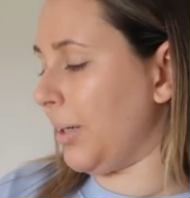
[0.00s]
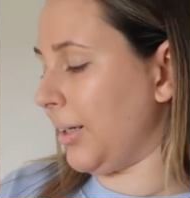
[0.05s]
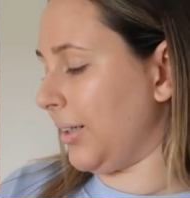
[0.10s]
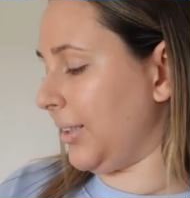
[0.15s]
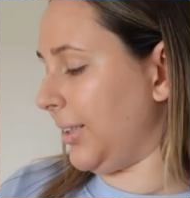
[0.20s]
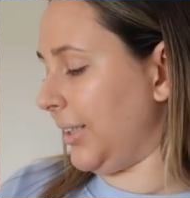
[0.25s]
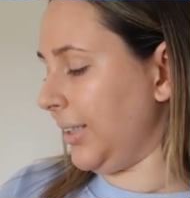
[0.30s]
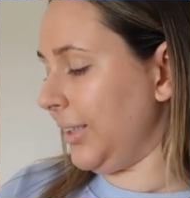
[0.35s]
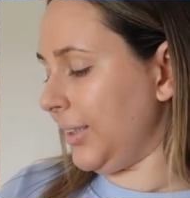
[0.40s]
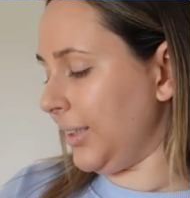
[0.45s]

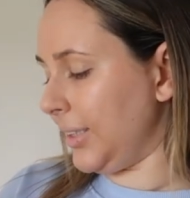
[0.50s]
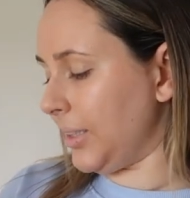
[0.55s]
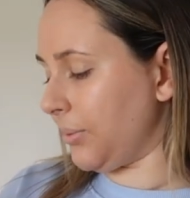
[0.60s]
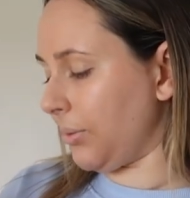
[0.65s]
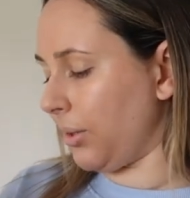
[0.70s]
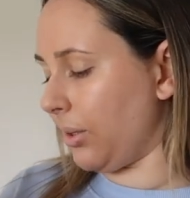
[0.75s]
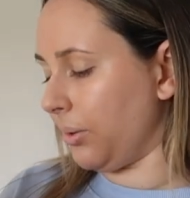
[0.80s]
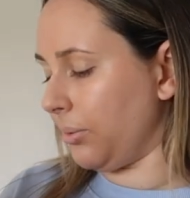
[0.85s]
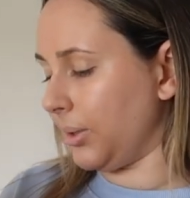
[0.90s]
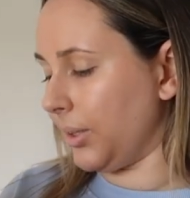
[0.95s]
And I think these
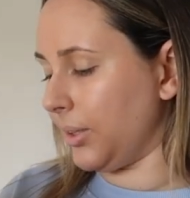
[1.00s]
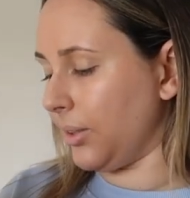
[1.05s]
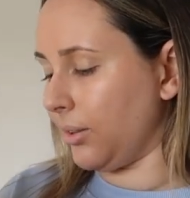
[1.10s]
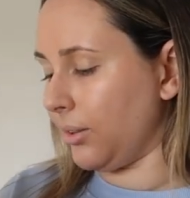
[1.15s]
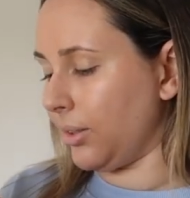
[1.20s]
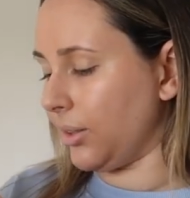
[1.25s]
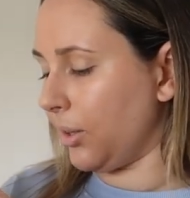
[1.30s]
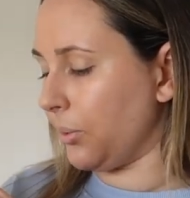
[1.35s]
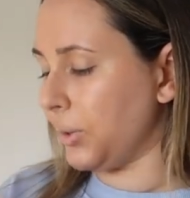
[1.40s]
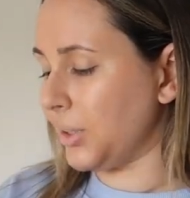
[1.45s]
were only,
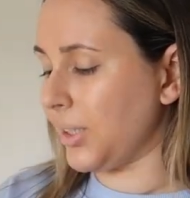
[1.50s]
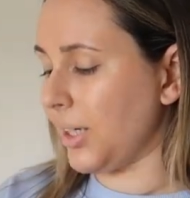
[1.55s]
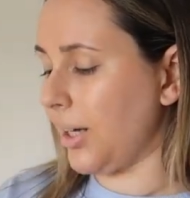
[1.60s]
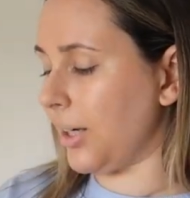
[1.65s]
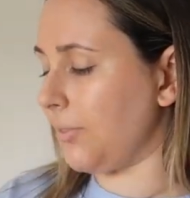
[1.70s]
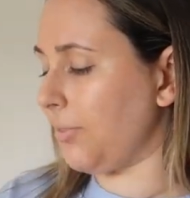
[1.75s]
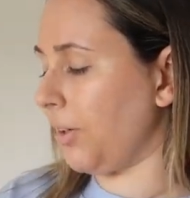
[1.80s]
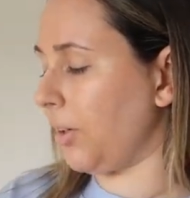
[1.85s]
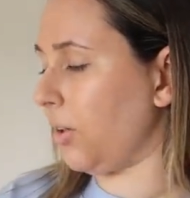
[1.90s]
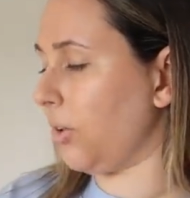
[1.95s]
I know the
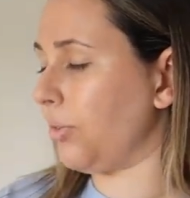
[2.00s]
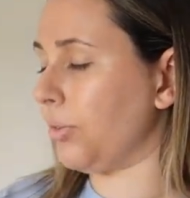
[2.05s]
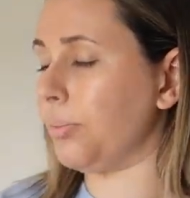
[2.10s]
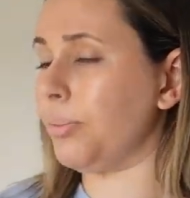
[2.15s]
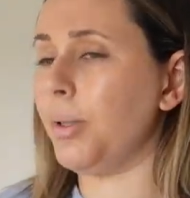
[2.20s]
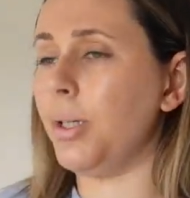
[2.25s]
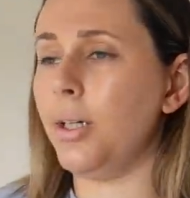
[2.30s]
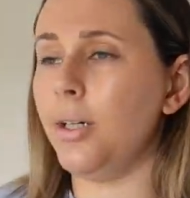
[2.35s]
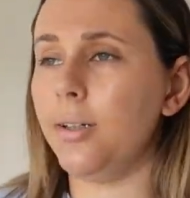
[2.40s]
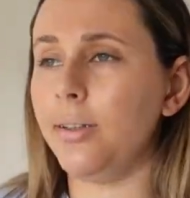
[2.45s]
tag fell off them,
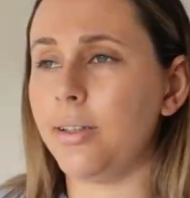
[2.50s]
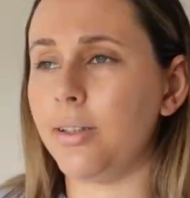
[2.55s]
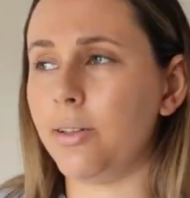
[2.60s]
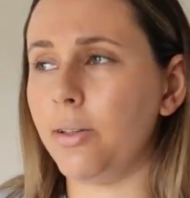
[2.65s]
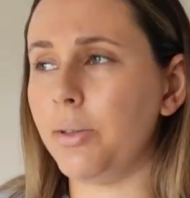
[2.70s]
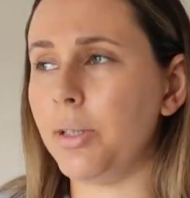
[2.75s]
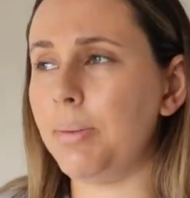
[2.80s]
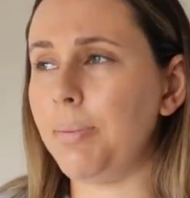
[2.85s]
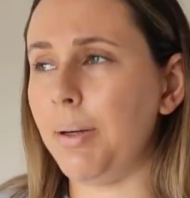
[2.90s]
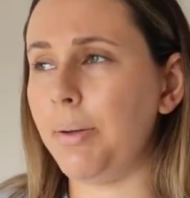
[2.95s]
they're
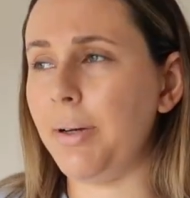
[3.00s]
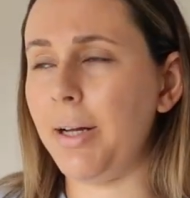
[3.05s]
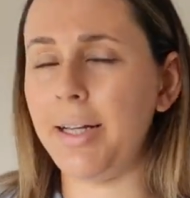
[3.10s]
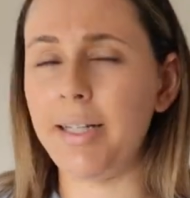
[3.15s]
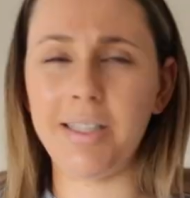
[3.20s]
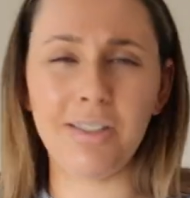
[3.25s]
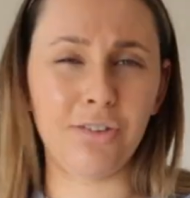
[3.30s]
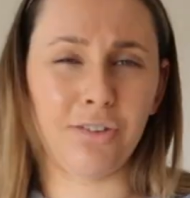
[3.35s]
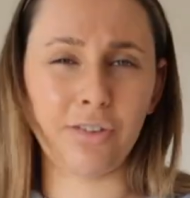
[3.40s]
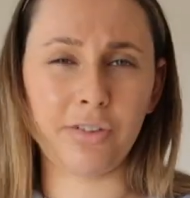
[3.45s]
only about
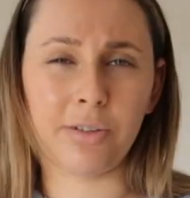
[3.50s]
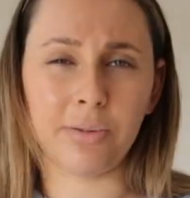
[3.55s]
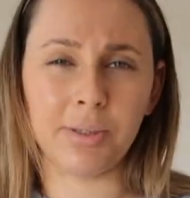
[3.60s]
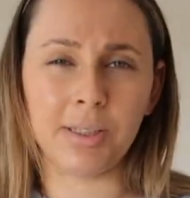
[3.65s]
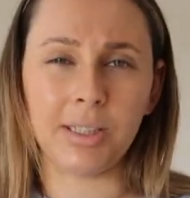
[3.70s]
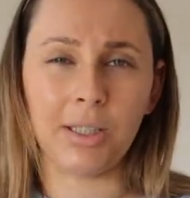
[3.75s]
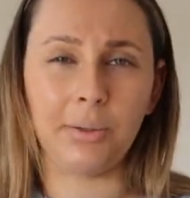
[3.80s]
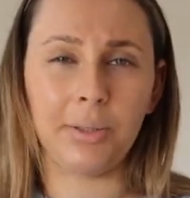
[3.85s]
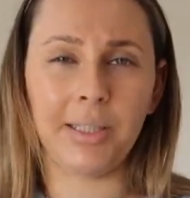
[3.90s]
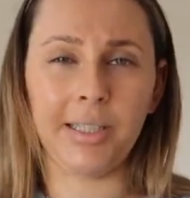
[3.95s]
€8,
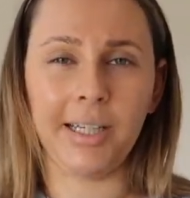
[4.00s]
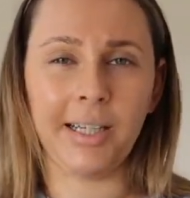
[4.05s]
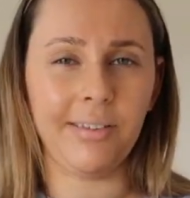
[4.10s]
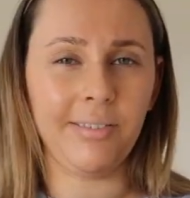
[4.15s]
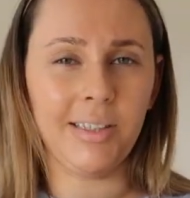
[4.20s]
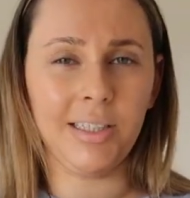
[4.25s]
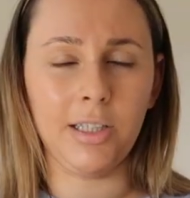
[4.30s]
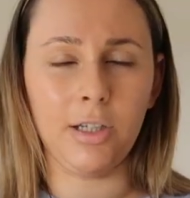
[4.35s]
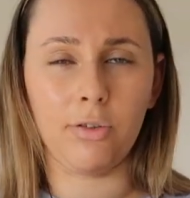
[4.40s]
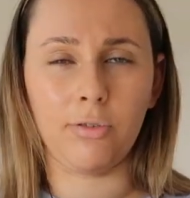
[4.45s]
so you can't
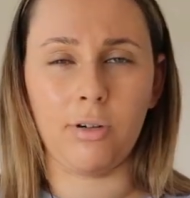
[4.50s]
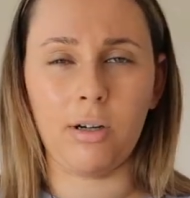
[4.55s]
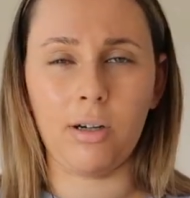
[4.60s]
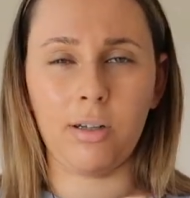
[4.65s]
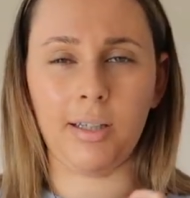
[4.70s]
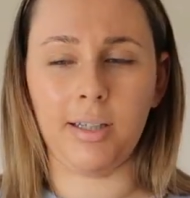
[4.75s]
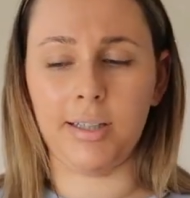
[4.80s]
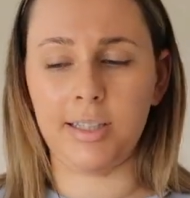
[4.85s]
really go wrong.